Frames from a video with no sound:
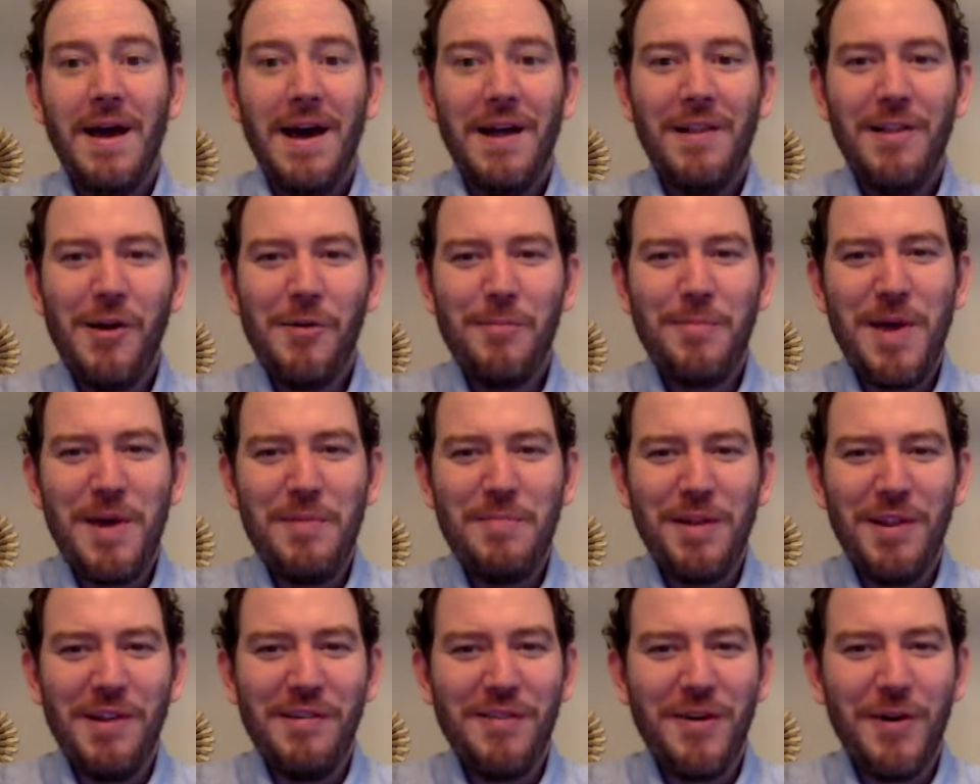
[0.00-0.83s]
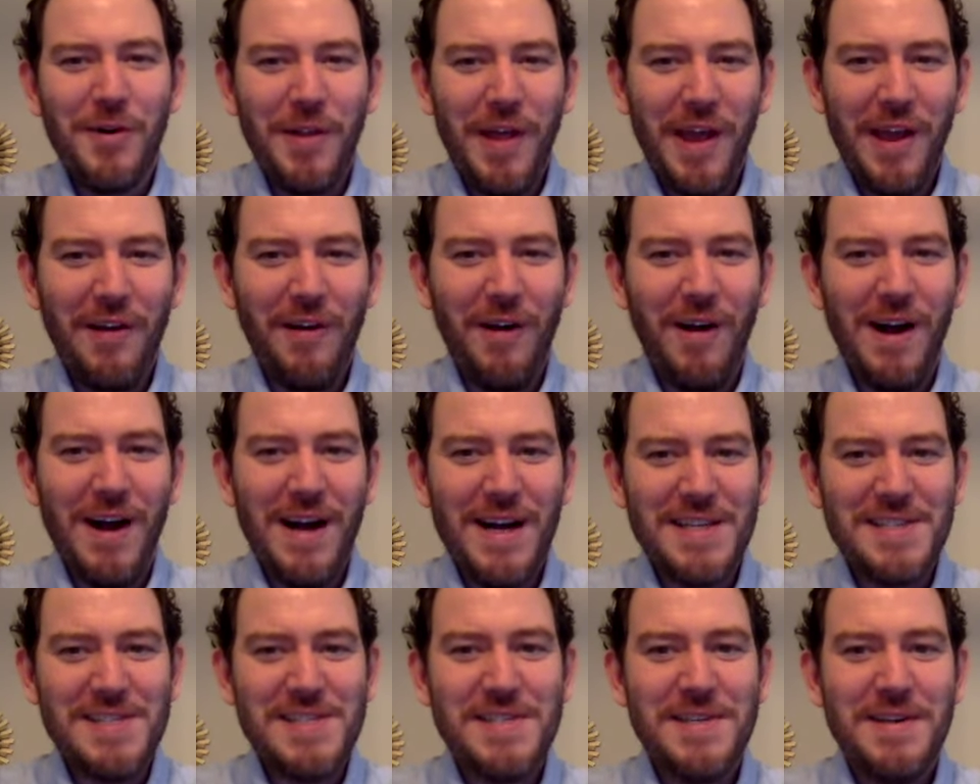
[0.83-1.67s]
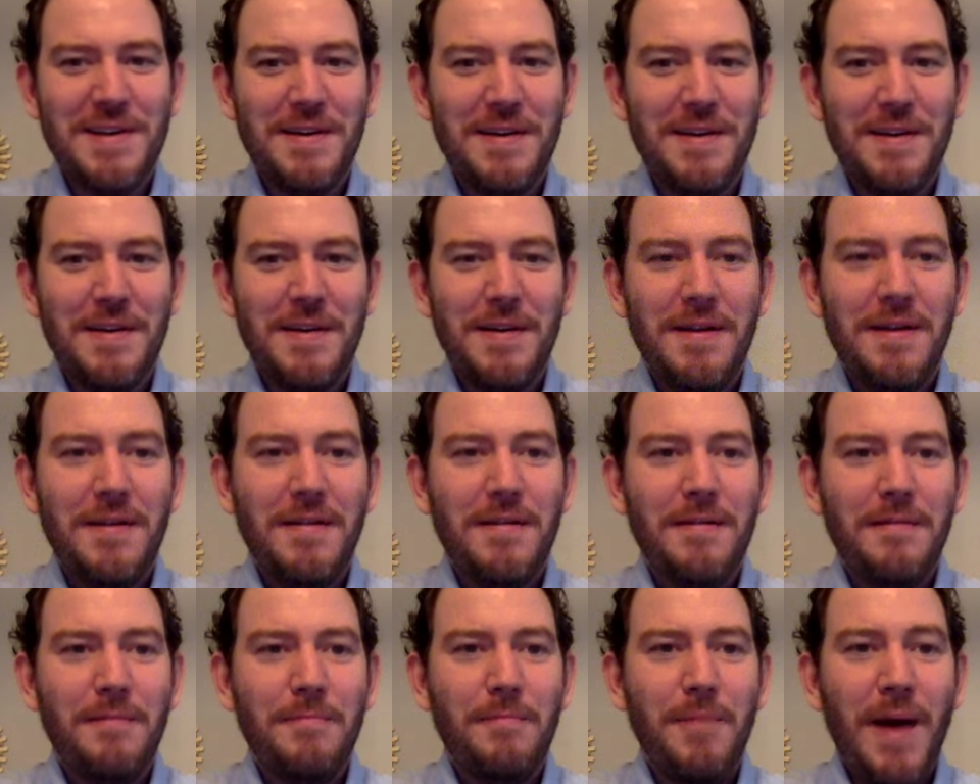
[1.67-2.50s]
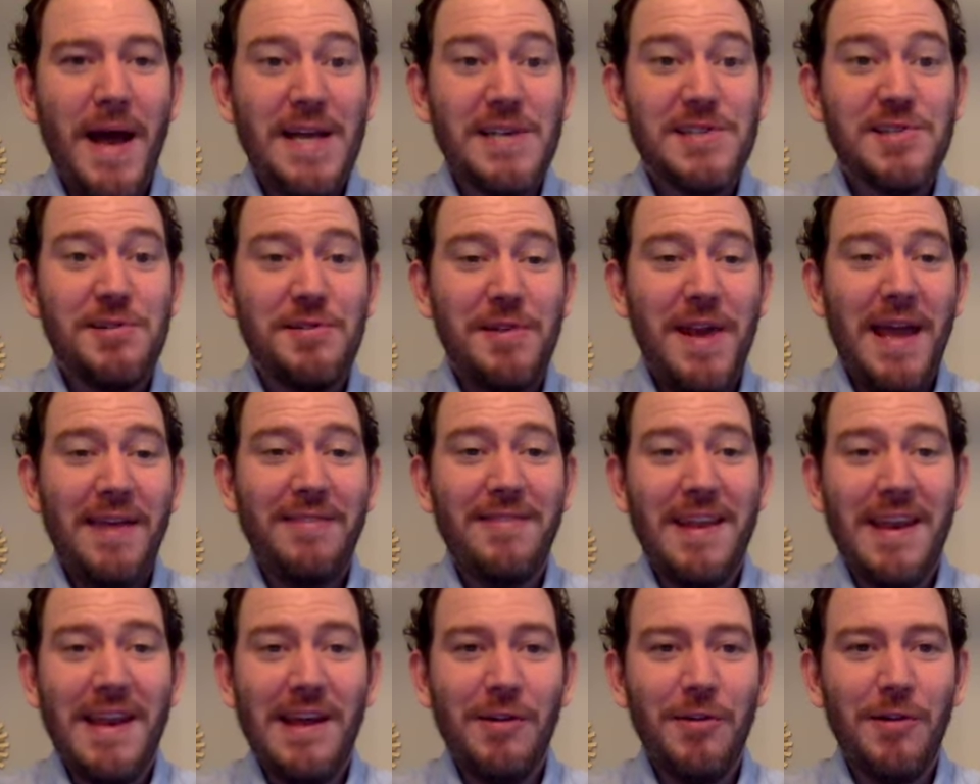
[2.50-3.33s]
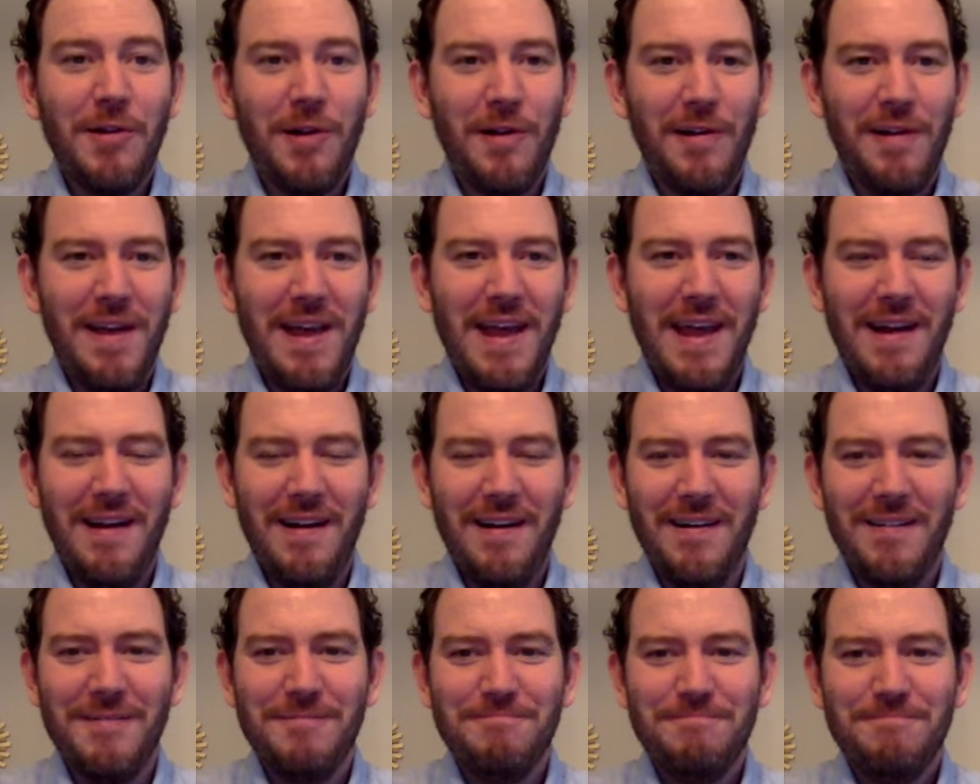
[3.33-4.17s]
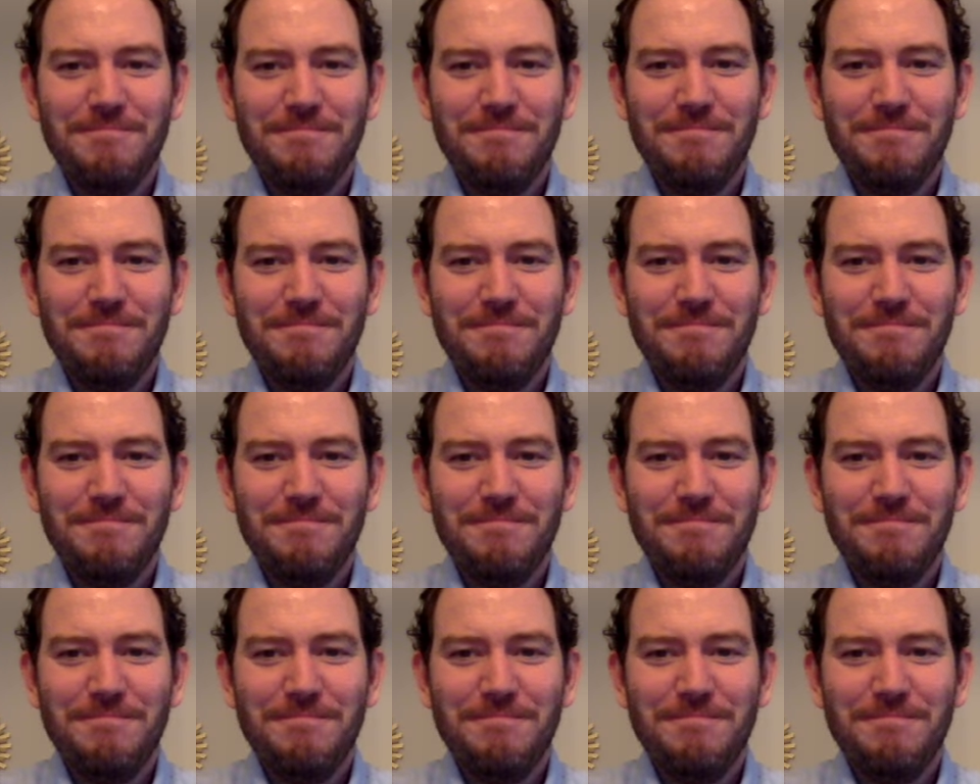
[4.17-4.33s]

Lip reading: Hello, people of Holy Cross. Pastor Nathan Hilkert here.